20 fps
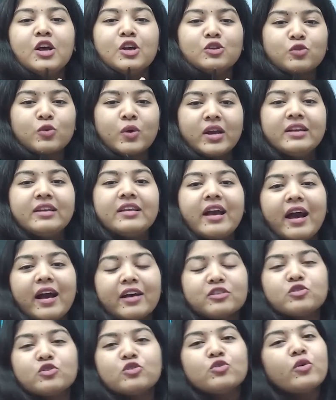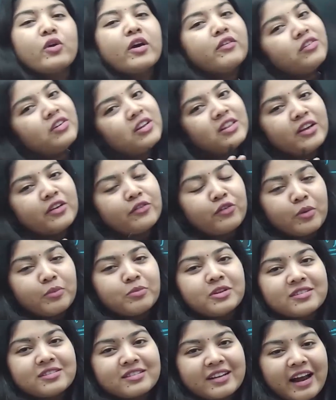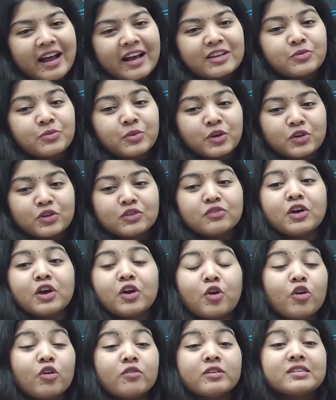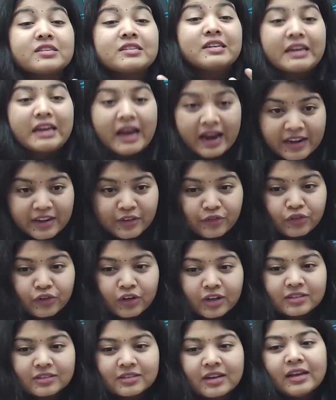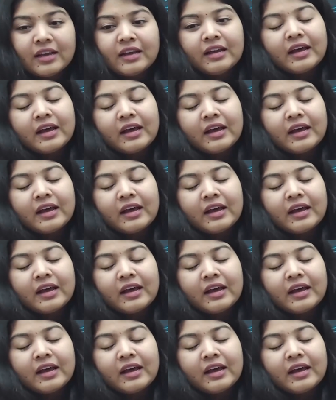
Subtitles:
So India has to do everything from the scratch because we are always denied first.